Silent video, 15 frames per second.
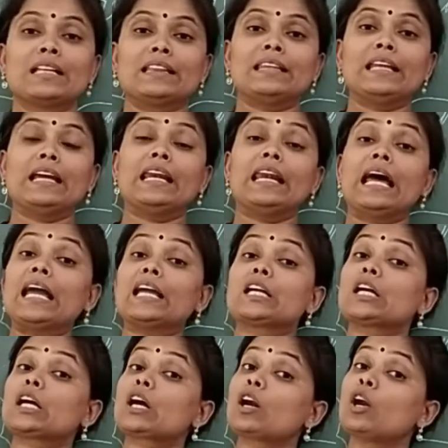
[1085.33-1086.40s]
They like
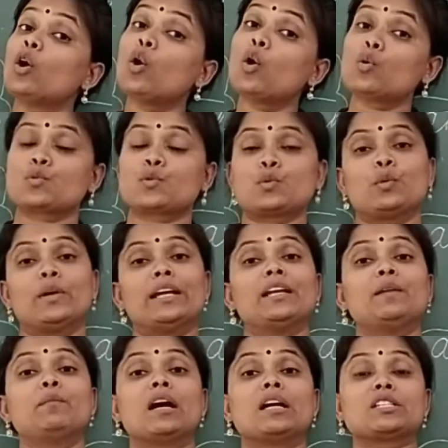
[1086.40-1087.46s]
cloves
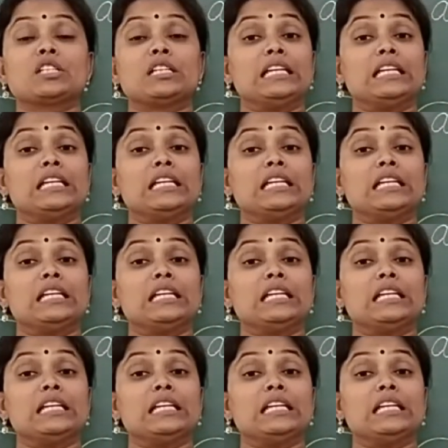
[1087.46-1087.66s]
very much.